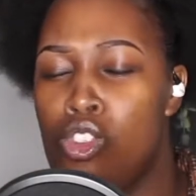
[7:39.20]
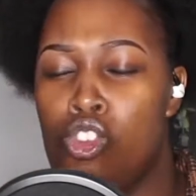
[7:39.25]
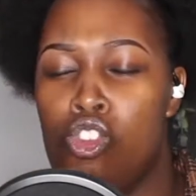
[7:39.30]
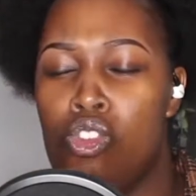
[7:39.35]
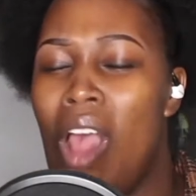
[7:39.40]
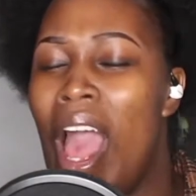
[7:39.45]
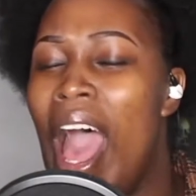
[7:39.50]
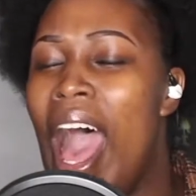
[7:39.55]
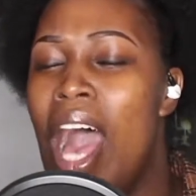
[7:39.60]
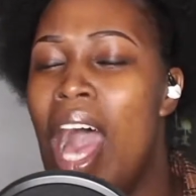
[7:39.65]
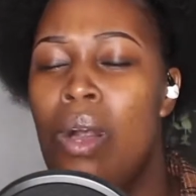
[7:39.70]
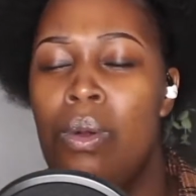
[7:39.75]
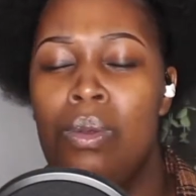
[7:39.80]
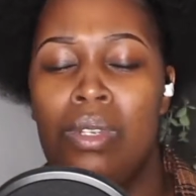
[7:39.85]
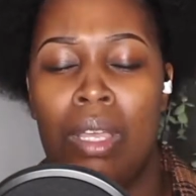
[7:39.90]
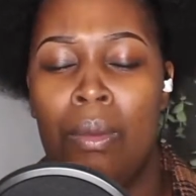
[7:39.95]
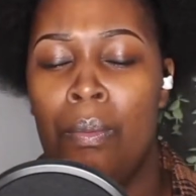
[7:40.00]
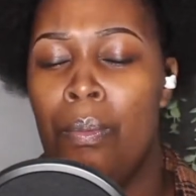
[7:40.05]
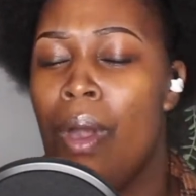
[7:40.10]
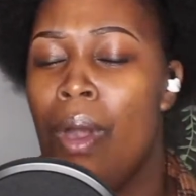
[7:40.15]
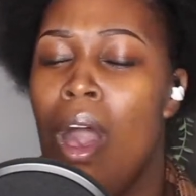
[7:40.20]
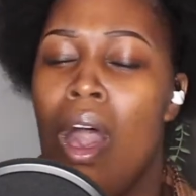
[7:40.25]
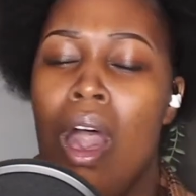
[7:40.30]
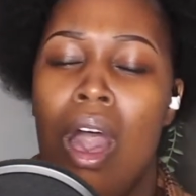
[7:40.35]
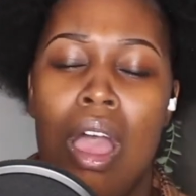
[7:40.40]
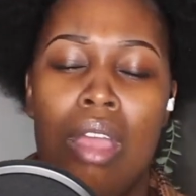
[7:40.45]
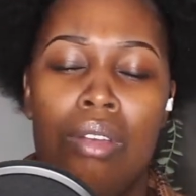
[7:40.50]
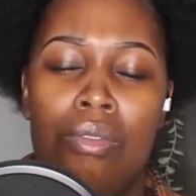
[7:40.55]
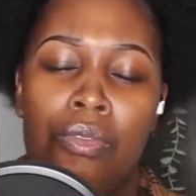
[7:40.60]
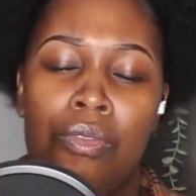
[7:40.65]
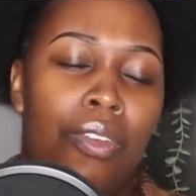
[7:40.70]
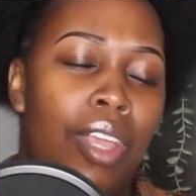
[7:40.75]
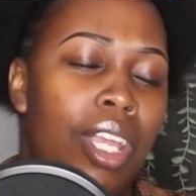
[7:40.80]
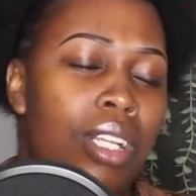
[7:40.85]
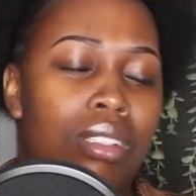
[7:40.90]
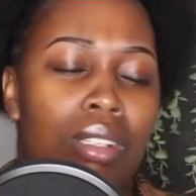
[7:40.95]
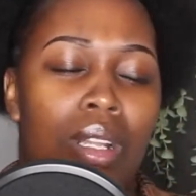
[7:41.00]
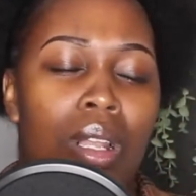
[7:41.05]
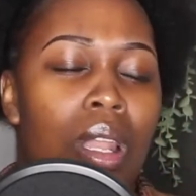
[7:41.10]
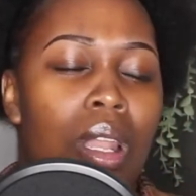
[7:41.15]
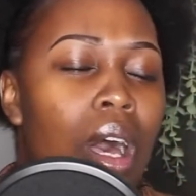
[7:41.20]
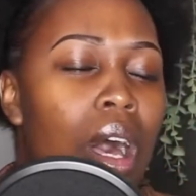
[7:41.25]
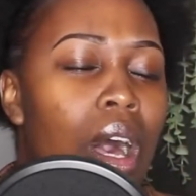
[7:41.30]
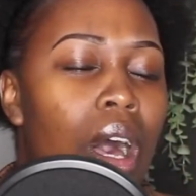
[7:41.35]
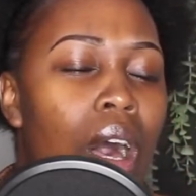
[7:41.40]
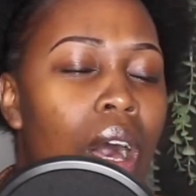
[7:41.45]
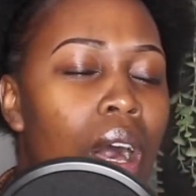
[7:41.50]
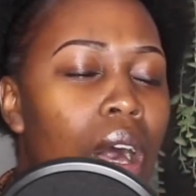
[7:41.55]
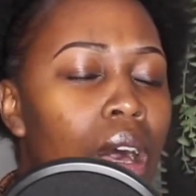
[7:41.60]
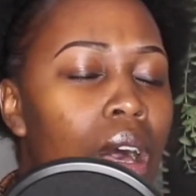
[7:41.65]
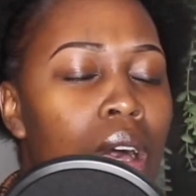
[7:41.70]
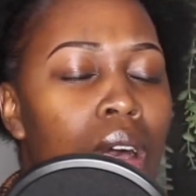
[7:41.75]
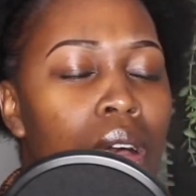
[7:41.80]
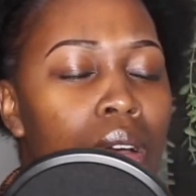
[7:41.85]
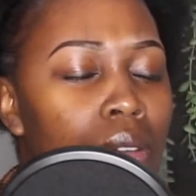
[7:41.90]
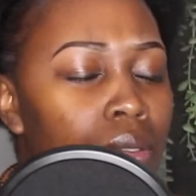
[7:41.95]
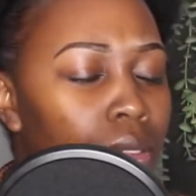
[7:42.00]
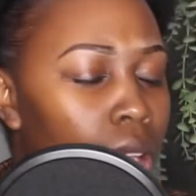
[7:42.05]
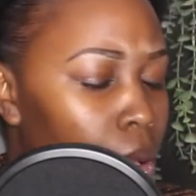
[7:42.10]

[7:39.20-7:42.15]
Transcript: Drowned in perfect love,